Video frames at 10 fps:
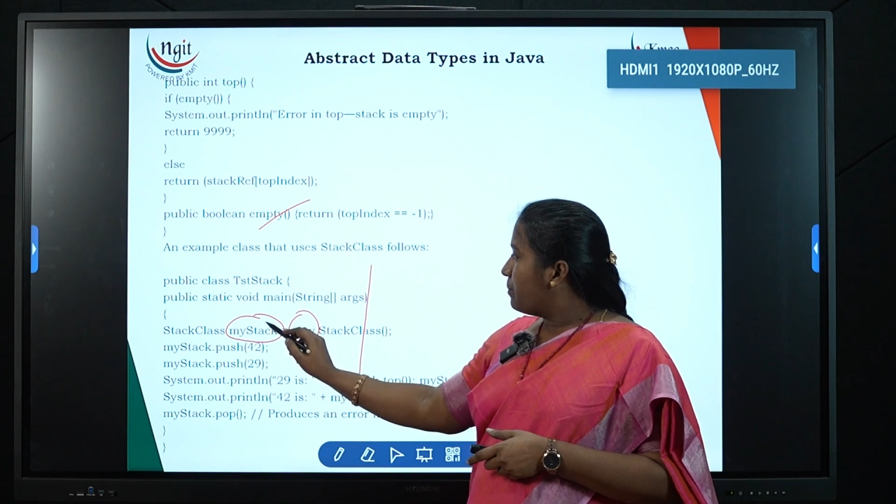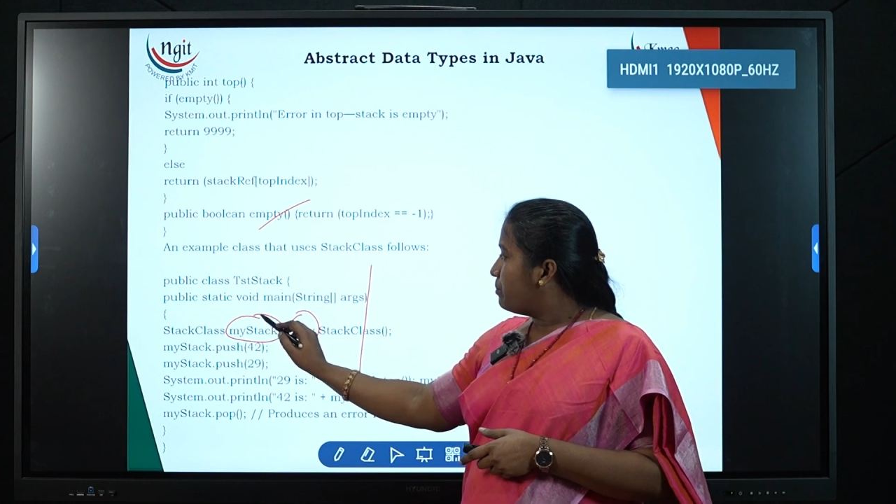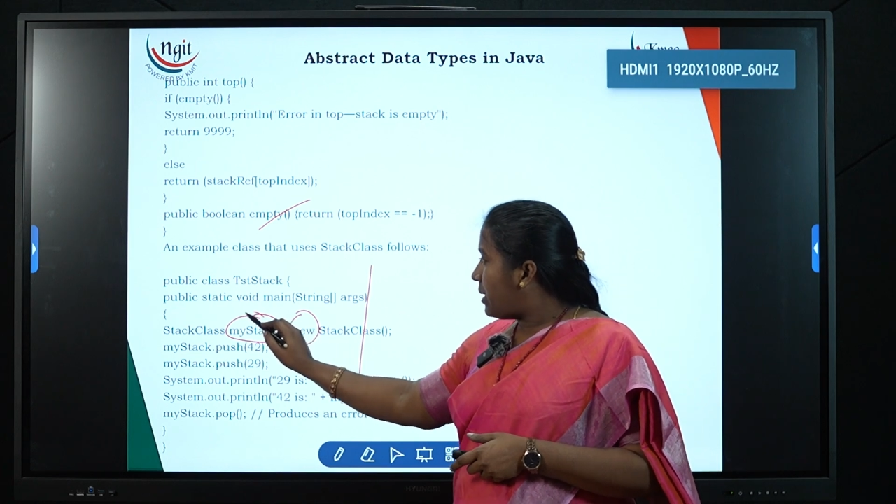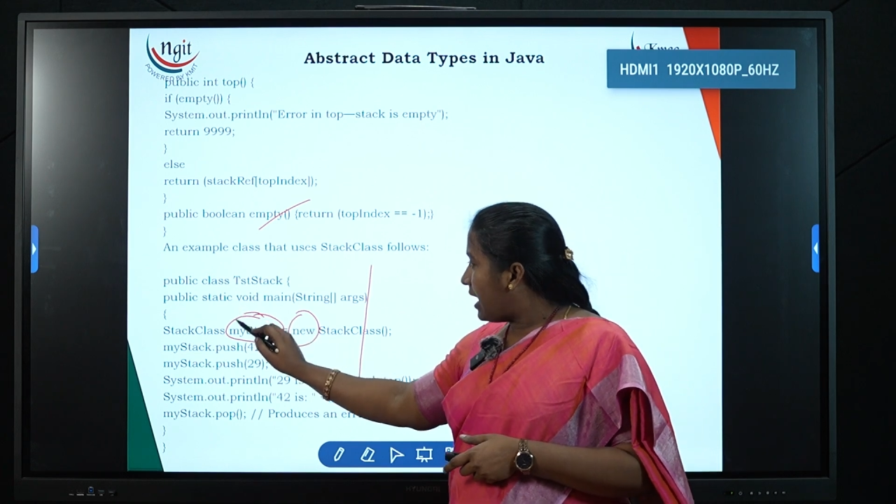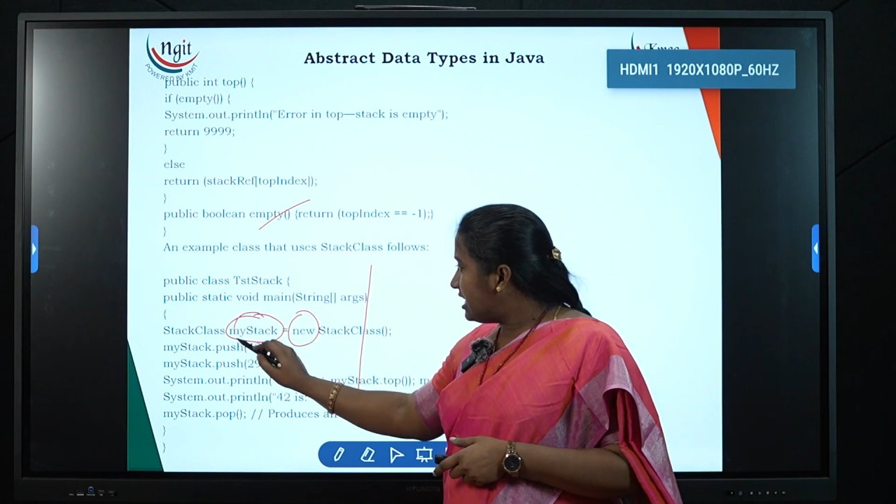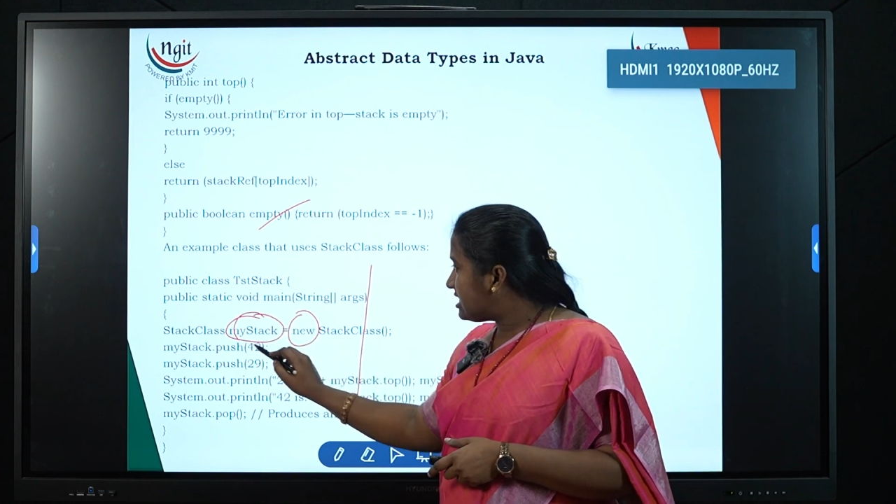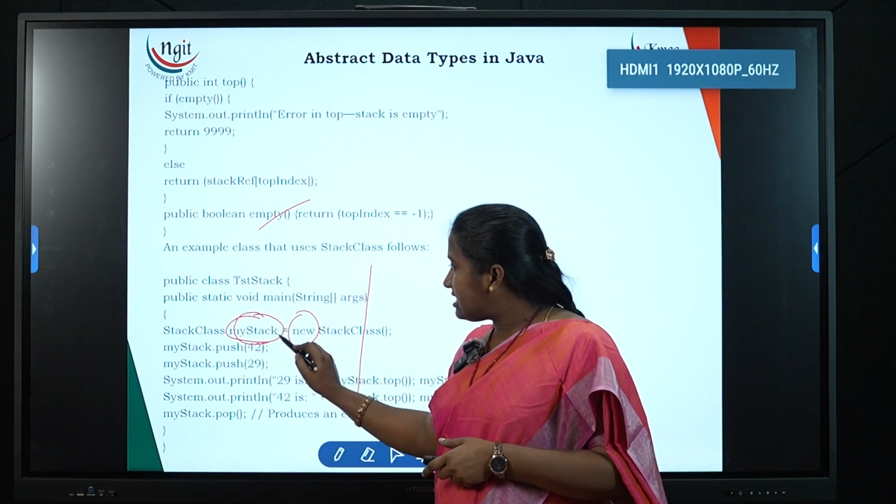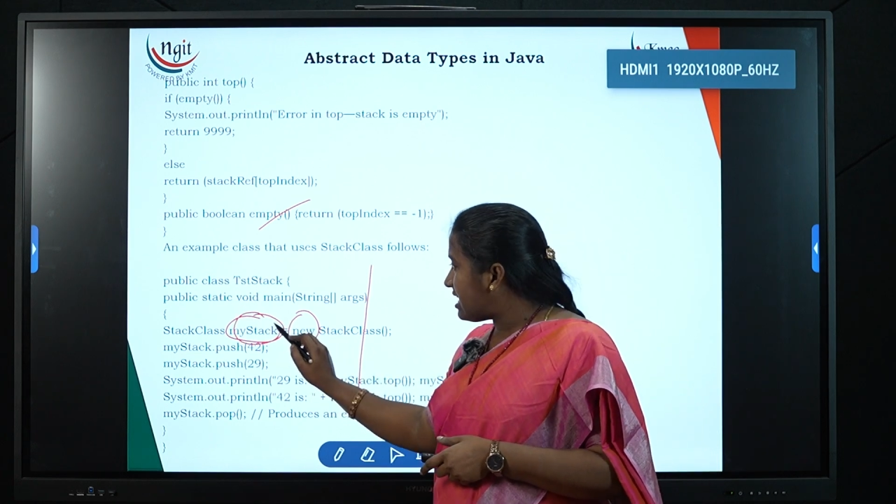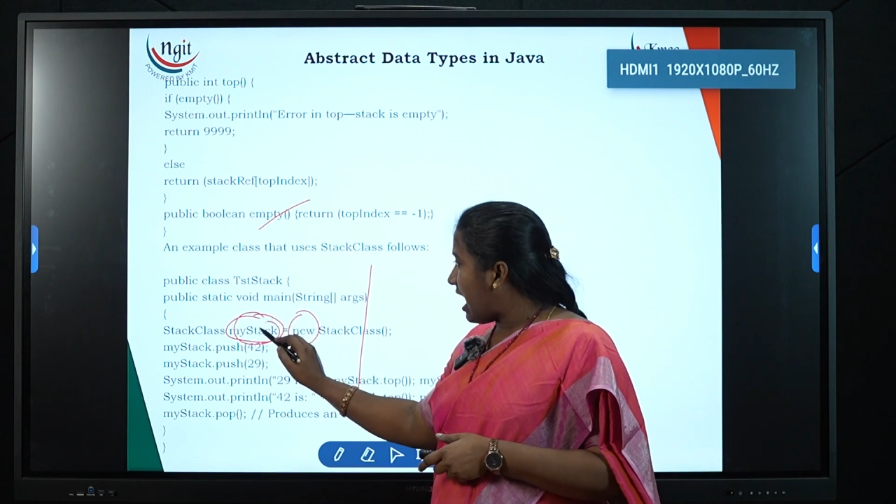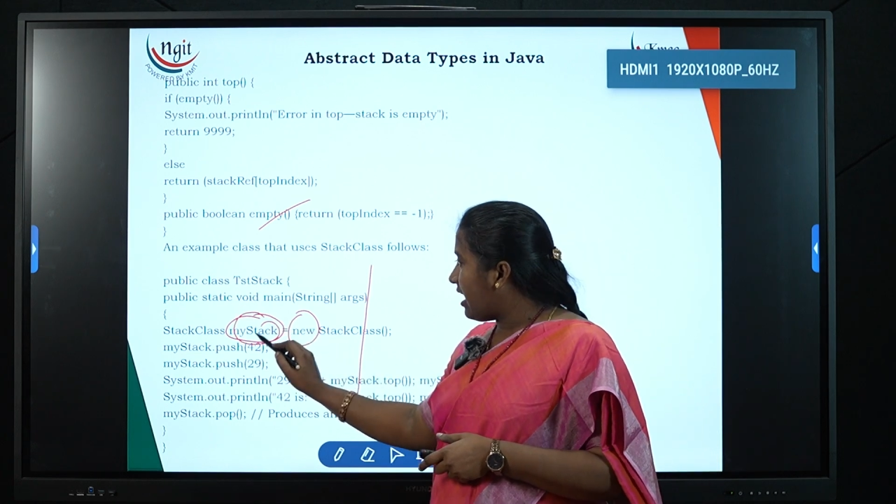my
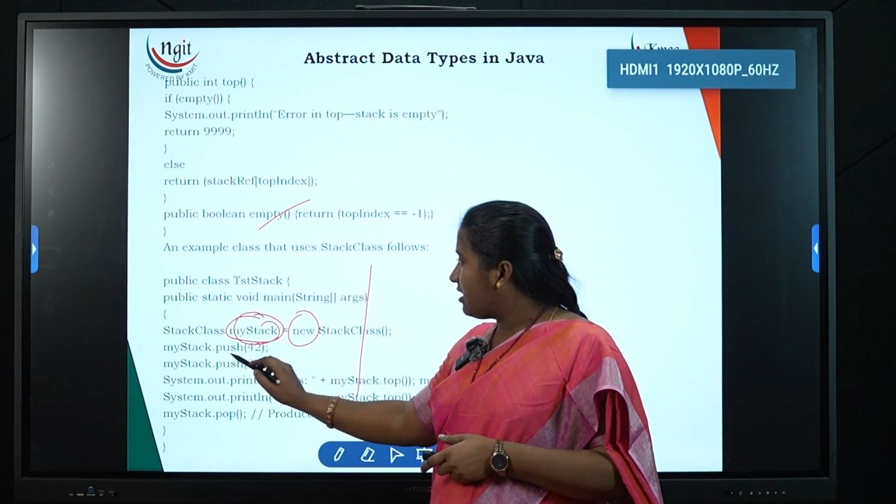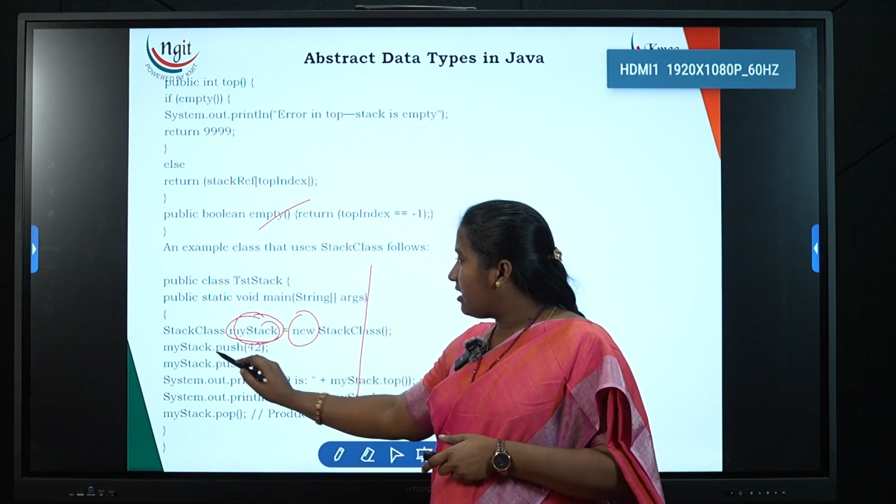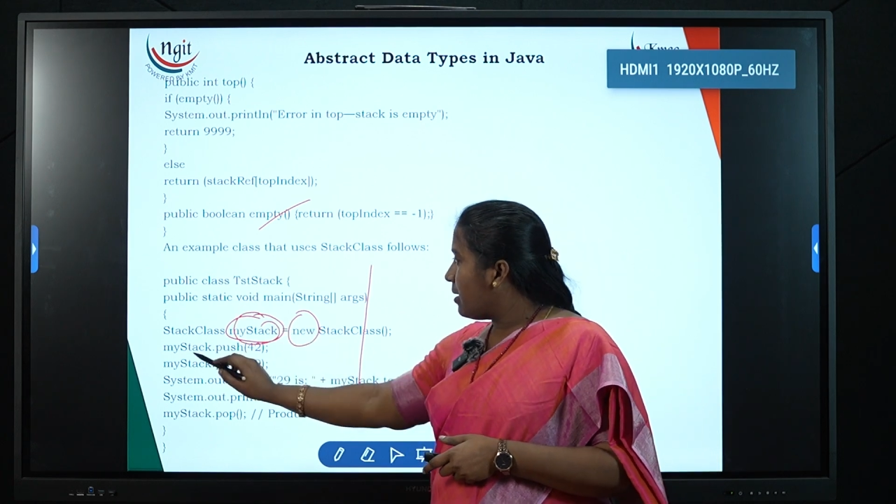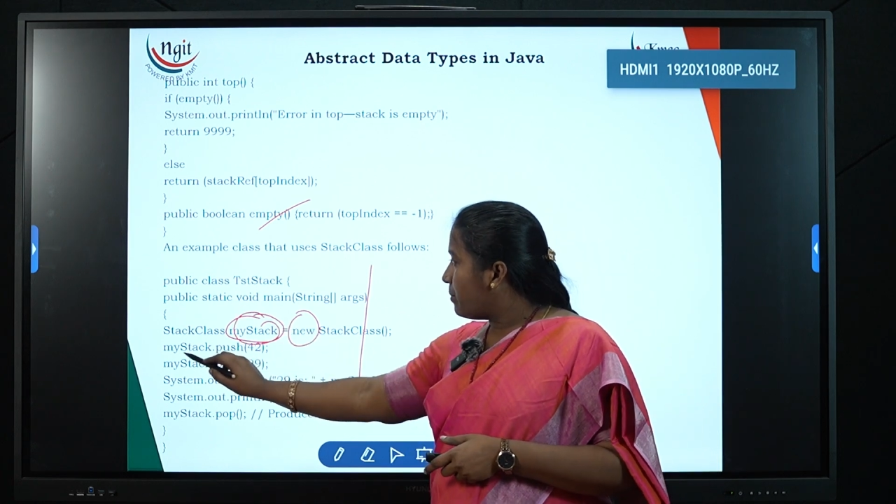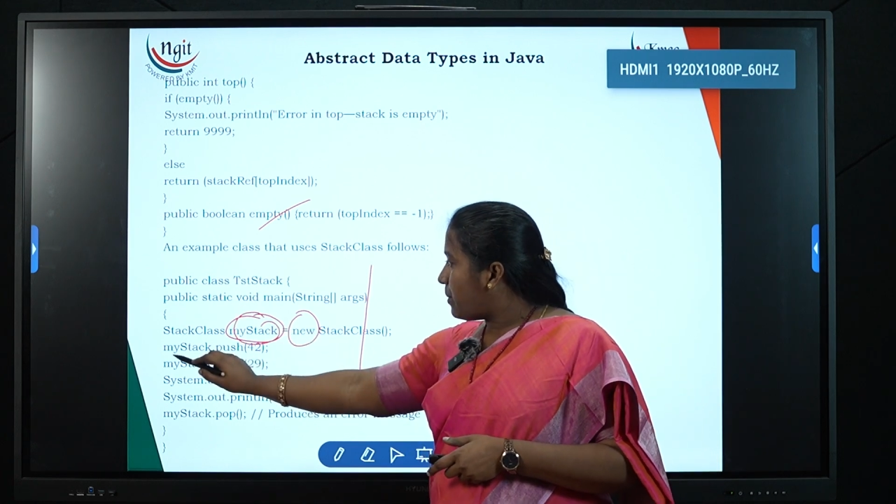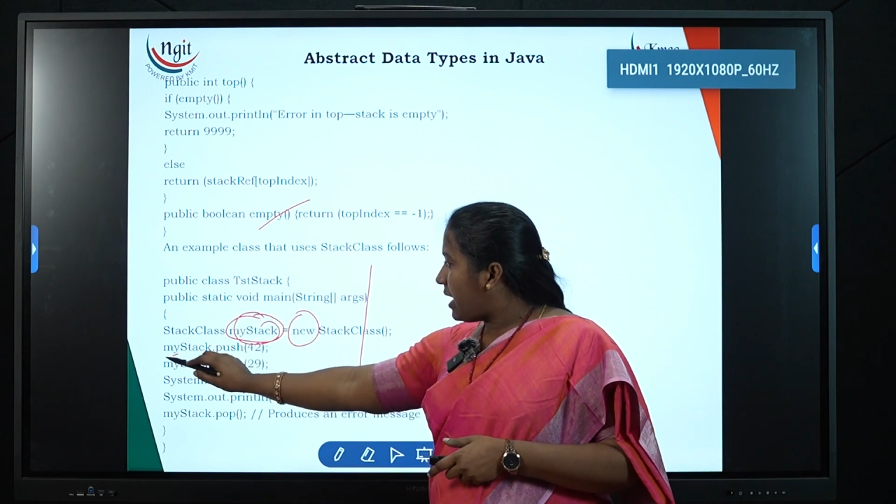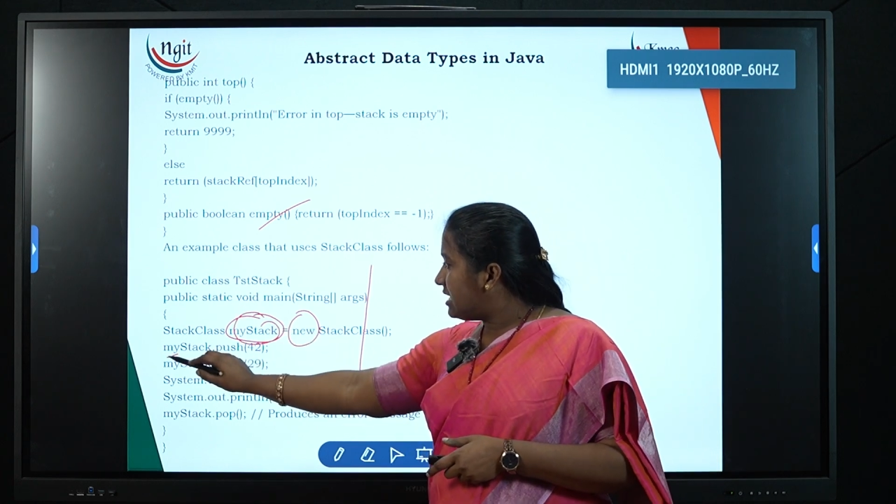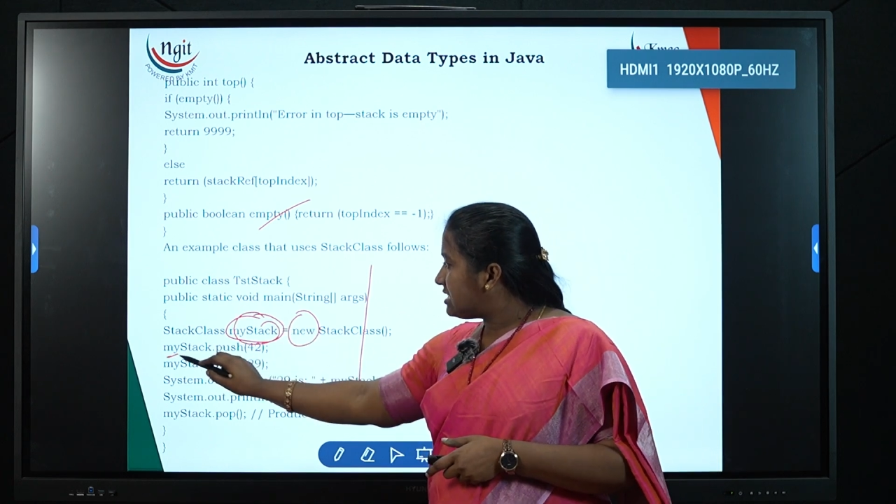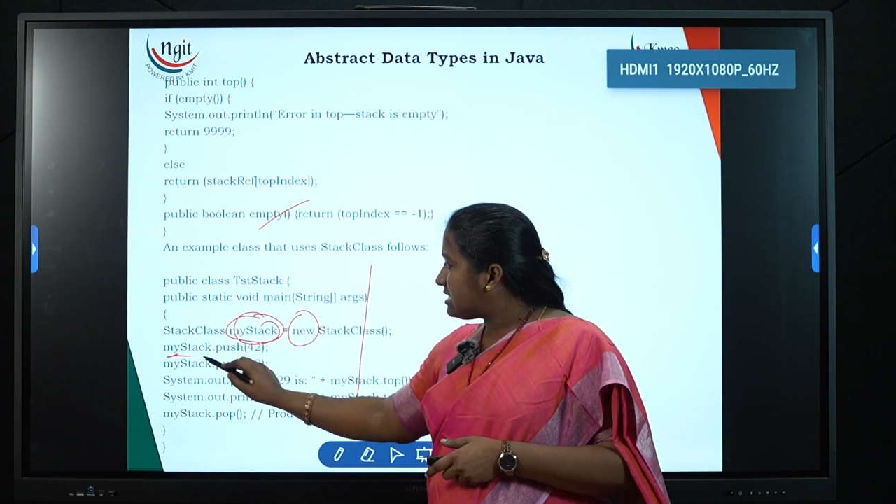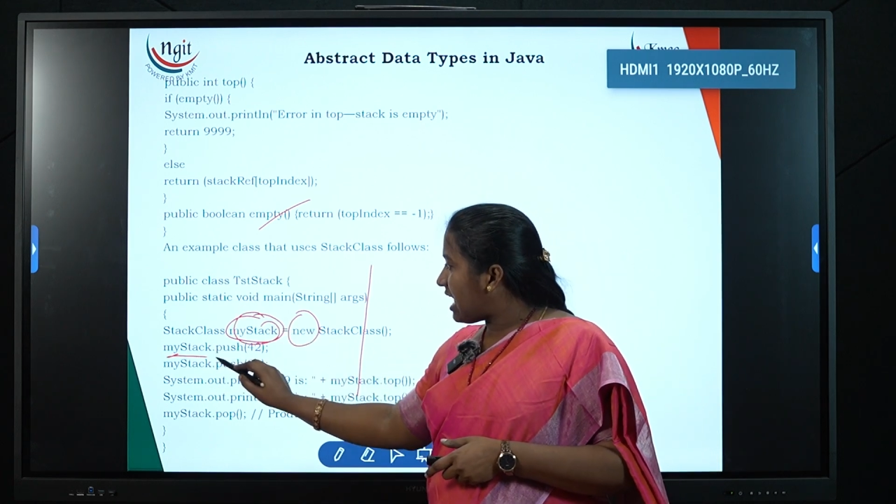
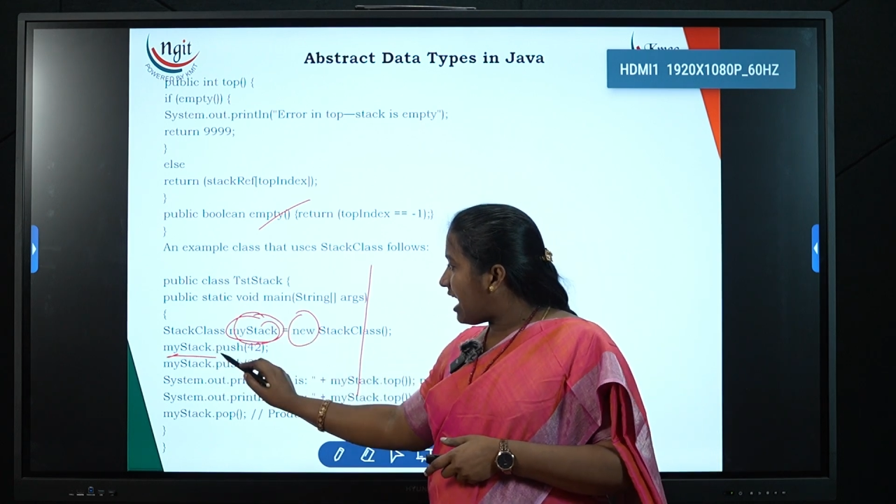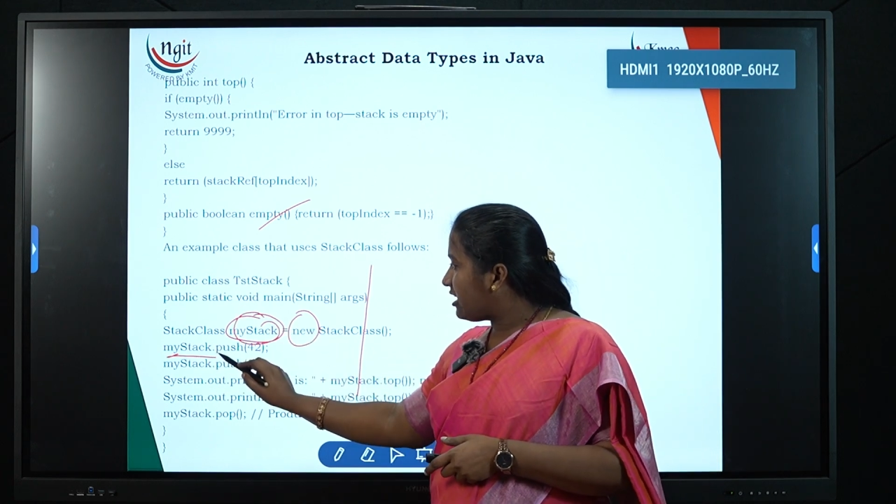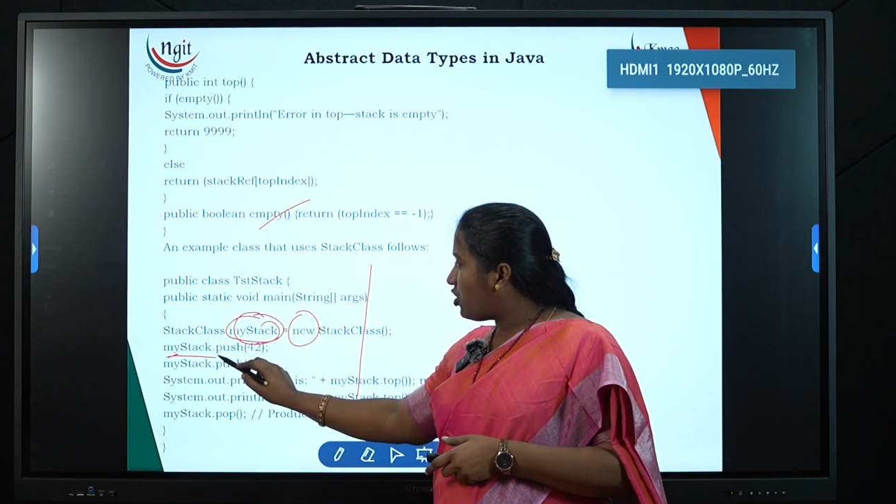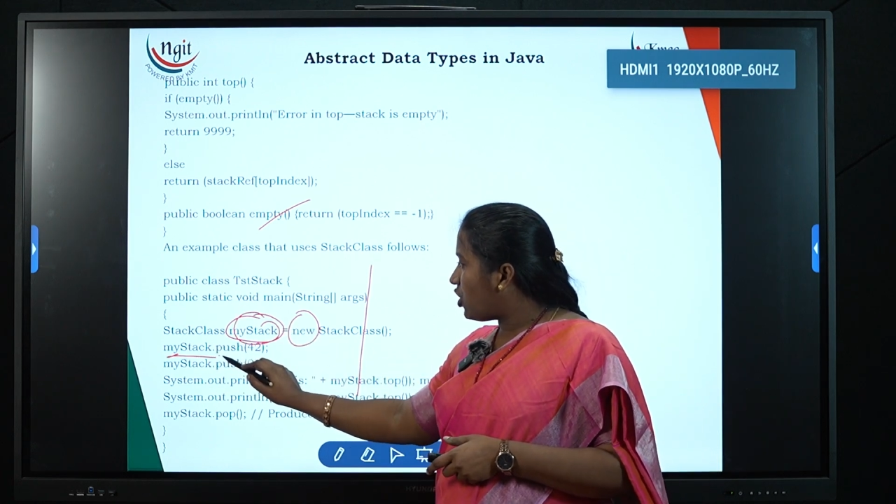stack